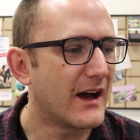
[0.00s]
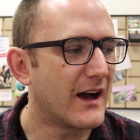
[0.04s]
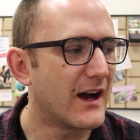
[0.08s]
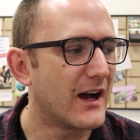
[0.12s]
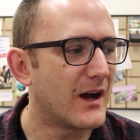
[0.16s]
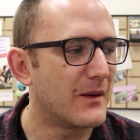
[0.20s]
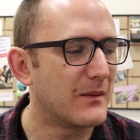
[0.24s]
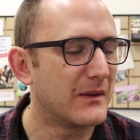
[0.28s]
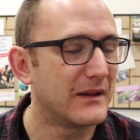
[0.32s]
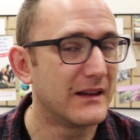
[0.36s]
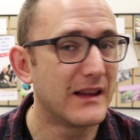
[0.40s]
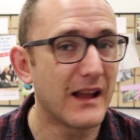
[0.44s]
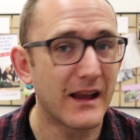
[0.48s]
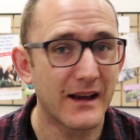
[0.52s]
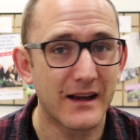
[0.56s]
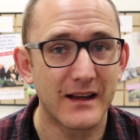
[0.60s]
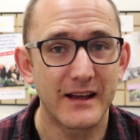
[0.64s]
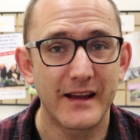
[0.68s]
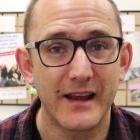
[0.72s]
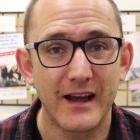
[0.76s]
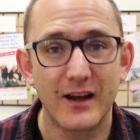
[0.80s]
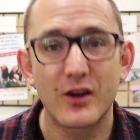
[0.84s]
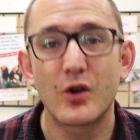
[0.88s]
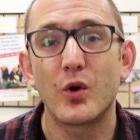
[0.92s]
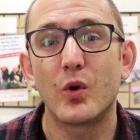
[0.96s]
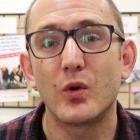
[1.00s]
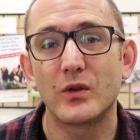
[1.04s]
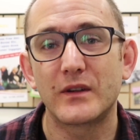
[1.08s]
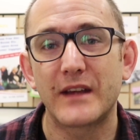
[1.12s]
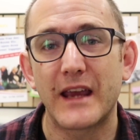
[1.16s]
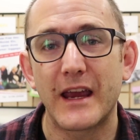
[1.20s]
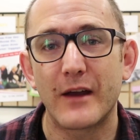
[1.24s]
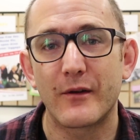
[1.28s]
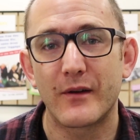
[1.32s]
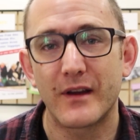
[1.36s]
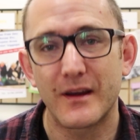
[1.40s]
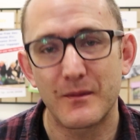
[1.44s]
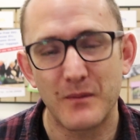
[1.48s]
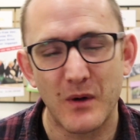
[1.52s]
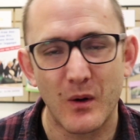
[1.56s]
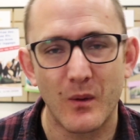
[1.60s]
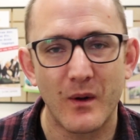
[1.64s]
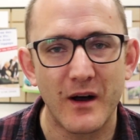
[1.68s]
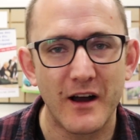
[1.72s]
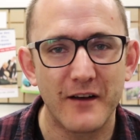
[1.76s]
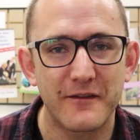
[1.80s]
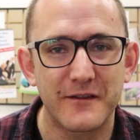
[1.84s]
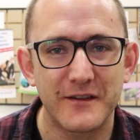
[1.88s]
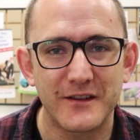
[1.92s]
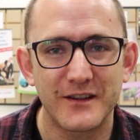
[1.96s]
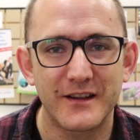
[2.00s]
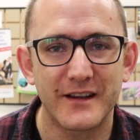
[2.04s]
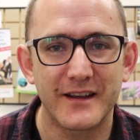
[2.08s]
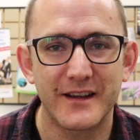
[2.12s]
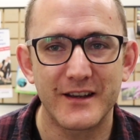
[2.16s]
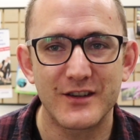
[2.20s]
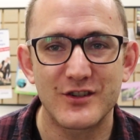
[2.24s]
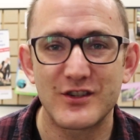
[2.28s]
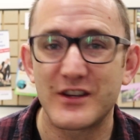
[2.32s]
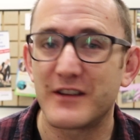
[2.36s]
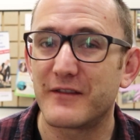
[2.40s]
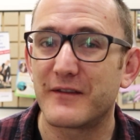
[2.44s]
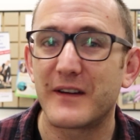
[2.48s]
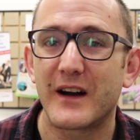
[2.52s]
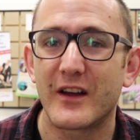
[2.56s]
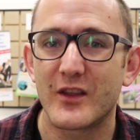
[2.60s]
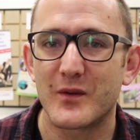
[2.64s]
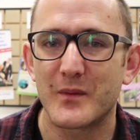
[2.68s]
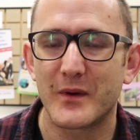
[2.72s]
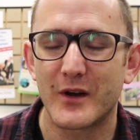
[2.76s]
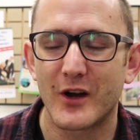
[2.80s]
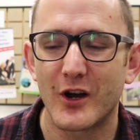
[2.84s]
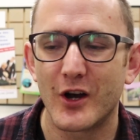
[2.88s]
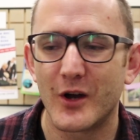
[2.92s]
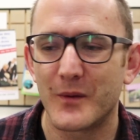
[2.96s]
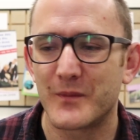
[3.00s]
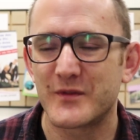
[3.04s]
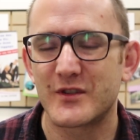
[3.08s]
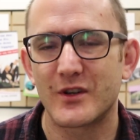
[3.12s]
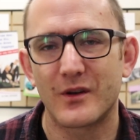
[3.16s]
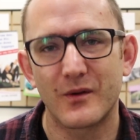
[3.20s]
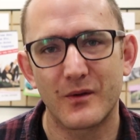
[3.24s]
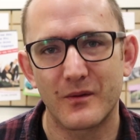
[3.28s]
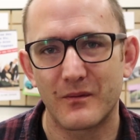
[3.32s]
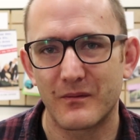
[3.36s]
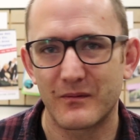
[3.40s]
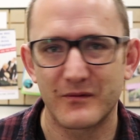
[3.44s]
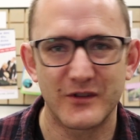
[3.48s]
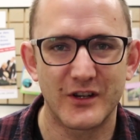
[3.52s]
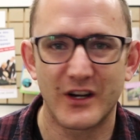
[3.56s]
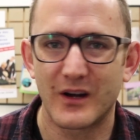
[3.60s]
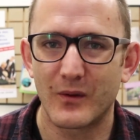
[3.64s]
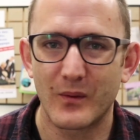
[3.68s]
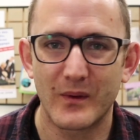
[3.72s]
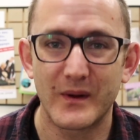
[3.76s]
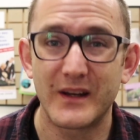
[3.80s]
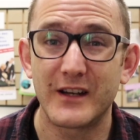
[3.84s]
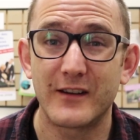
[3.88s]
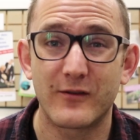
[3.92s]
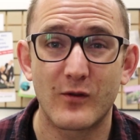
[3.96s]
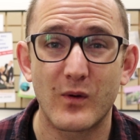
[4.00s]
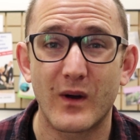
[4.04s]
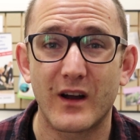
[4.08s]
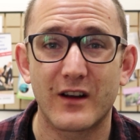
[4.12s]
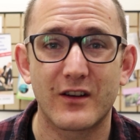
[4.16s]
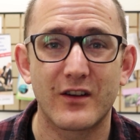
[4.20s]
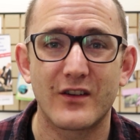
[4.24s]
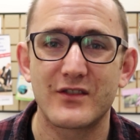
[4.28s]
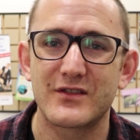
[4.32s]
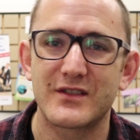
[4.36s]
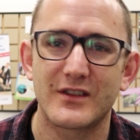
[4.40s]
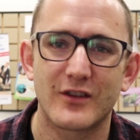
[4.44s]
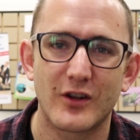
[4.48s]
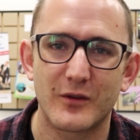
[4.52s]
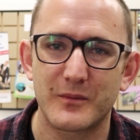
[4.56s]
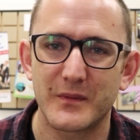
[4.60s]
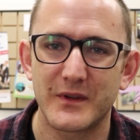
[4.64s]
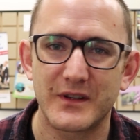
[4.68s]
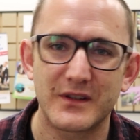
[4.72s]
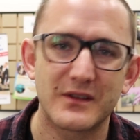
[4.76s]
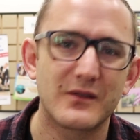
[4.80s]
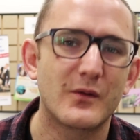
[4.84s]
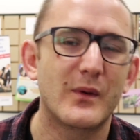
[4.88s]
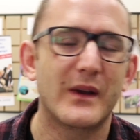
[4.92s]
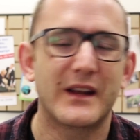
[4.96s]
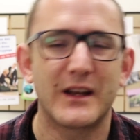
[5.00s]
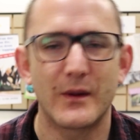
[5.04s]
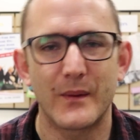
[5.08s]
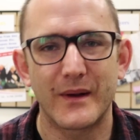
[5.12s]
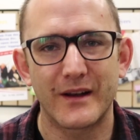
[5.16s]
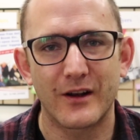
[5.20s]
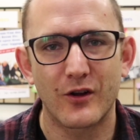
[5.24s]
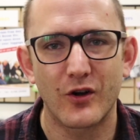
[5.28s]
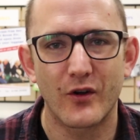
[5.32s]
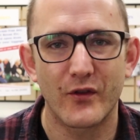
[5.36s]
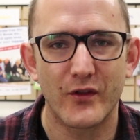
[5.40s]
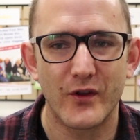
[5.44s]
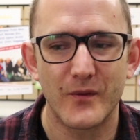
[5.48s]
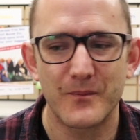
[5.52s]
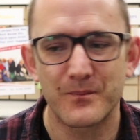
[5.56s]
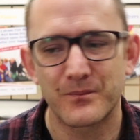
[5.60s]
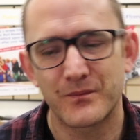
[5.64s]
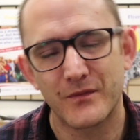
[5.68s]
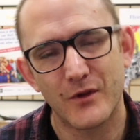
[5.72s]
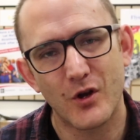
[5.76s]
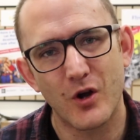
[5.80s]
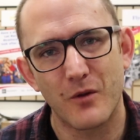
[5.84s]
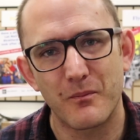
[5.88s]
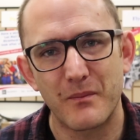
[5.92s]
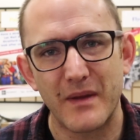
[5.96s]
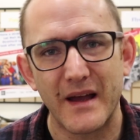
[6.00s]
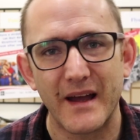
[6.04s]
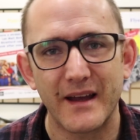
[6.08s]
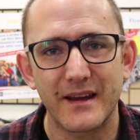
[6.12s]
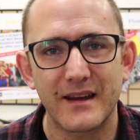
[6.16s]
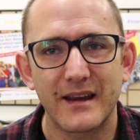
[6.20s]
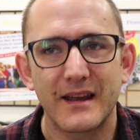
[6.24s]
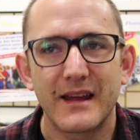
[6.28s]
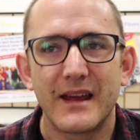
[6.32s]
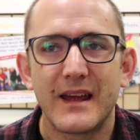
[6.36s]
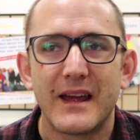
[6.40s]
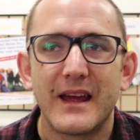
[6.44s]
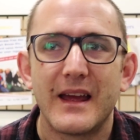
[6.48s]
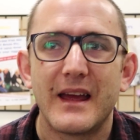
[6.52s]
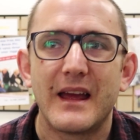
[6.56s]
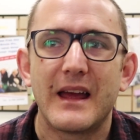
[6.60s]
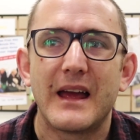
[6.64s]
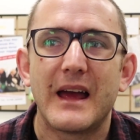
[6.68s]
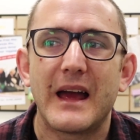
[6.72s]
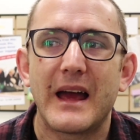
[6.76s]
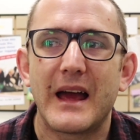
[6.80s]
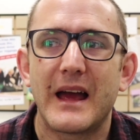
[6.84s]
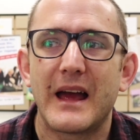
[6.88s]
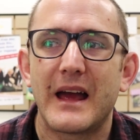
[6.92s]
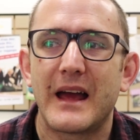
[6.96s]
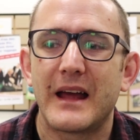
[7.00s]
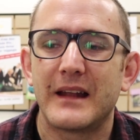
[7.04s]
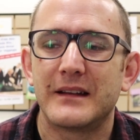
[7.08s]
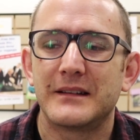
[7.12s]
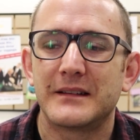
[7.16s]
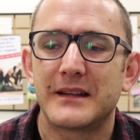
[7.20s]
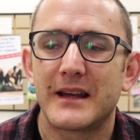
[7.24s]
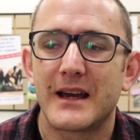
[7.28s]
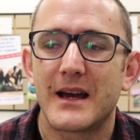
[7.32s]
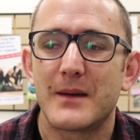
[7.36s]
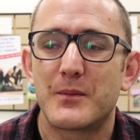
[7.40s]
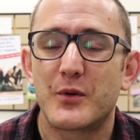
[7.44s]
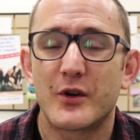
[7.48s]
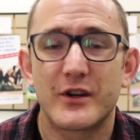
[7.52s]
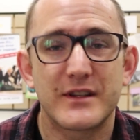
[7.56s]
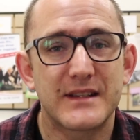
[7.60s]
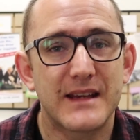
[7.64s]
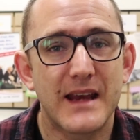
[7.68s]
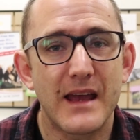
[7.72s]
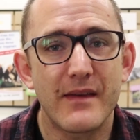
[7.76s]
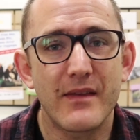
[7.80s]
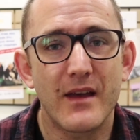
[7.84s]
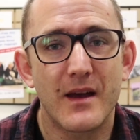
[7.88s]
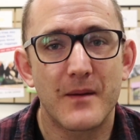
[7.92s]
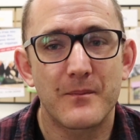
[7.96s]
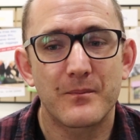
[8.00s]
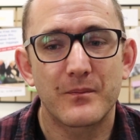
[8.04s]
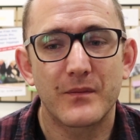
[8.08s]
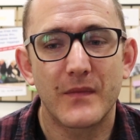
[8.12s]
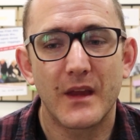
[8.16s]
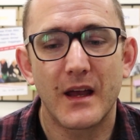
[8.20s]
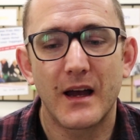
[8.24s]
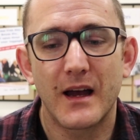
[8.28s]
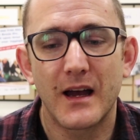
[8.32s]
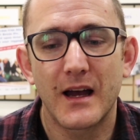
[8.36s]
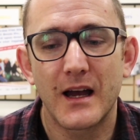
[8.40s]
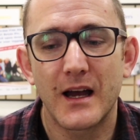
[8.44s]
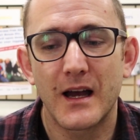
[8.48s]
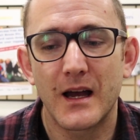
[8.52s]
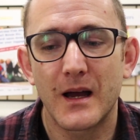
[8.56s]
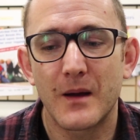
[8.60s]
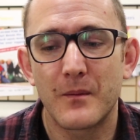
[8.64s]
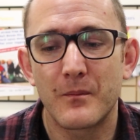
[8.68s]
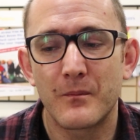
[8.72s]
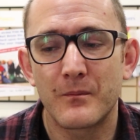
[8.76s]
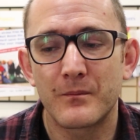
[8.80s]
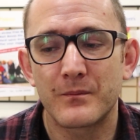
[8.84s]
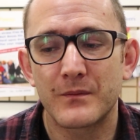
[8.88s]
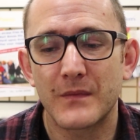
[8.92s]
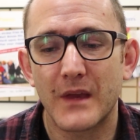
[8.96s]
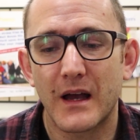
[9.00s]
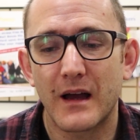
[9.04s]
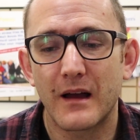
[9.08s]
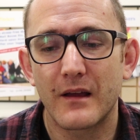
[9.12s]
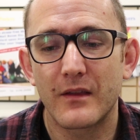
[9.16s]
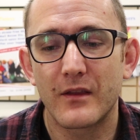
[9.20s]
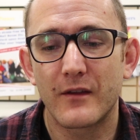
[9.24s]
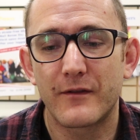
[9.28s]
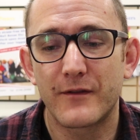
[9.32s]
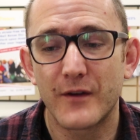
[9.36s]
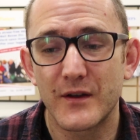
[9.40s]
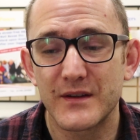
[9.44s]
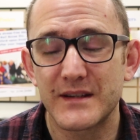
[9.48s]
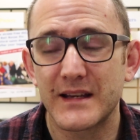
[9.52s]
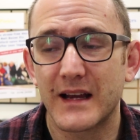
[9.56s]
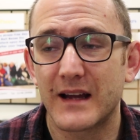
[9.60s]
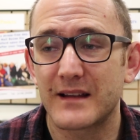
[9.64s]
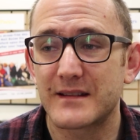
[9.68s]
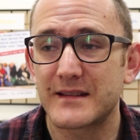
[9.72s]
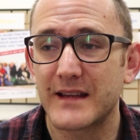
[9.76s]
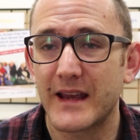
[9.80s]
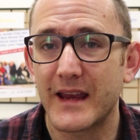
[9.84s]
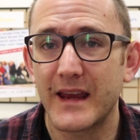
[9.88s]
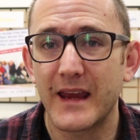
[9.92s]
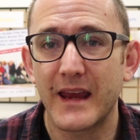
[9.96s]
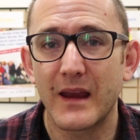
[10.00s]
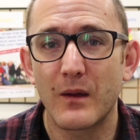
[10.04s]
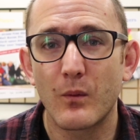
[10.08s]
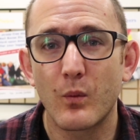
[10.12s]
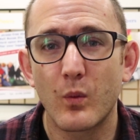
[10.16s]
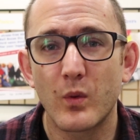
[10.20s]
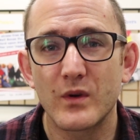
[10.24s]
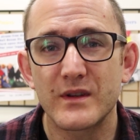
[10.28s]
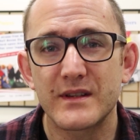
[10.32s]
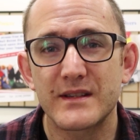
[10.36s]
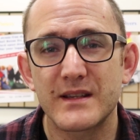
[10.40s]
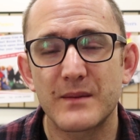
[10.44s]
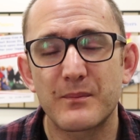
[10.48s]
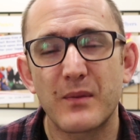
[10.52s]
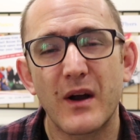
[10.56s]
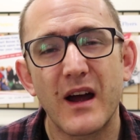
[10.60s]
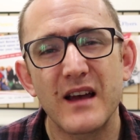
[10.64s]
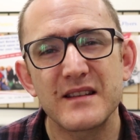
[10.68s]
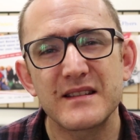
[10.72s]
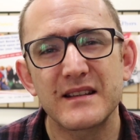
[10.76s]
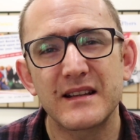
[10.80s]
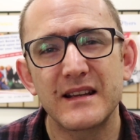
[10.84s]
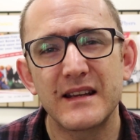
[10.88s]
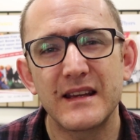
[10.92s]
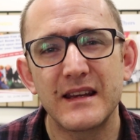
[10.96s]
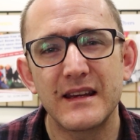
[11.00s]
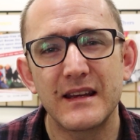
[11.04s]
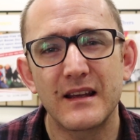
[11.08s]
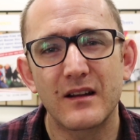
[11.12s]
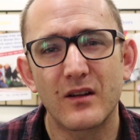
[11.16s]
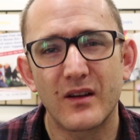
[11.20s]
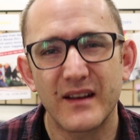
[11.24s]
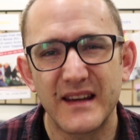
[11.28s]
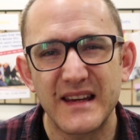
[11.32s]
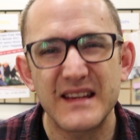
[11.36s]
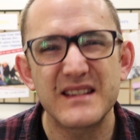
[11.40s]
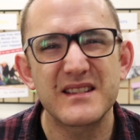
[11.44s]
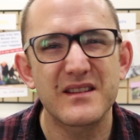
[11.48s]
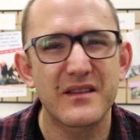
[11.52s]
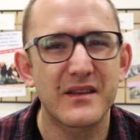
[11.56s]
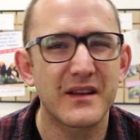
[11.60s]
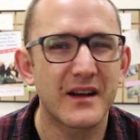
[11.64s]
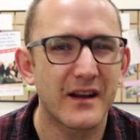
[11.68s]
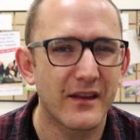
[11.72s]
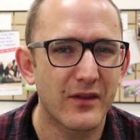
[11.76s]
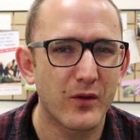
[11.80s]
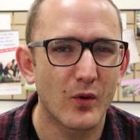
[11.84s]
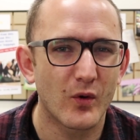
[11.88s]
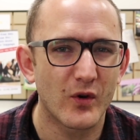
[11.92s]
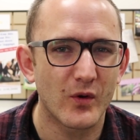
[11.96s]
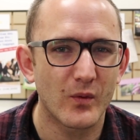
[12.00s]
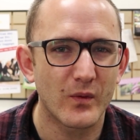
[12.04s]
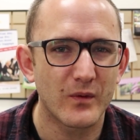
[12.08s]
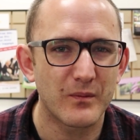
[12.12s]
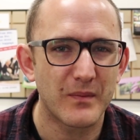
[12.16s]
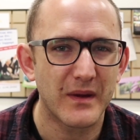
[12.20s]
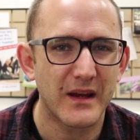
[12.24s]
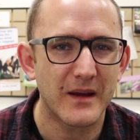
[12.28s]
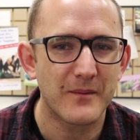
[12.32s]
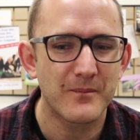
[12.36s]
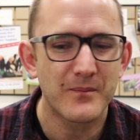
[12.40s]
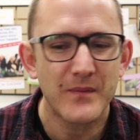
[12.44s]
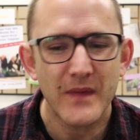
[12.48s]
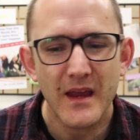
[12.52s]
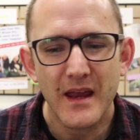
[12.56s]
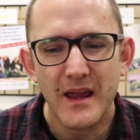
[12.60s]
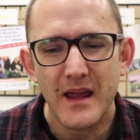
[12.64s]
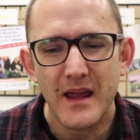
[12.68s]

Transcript: Luckily, I called Kerry, my wife, and she found them at home, so we live quite close to the allotment. Quickly went and got them, got back, and put it together. The first thing I'd say, it was surprisingly a lot easier than I thought it would be.